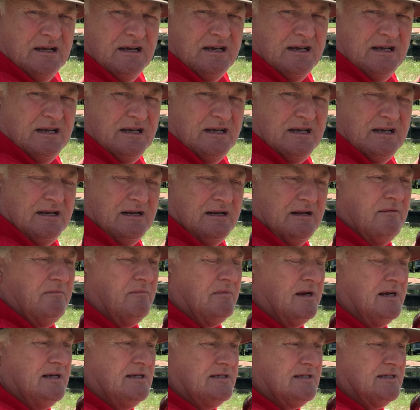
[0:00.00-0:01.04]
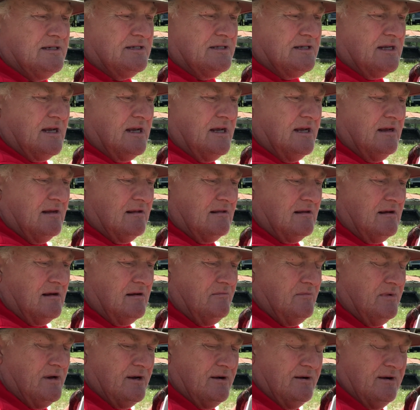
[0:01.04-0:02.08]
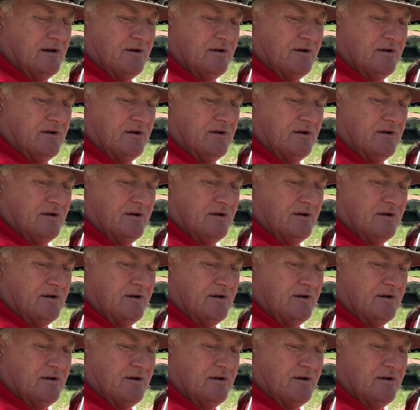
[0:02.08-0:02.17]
and it makes it stay a lot better.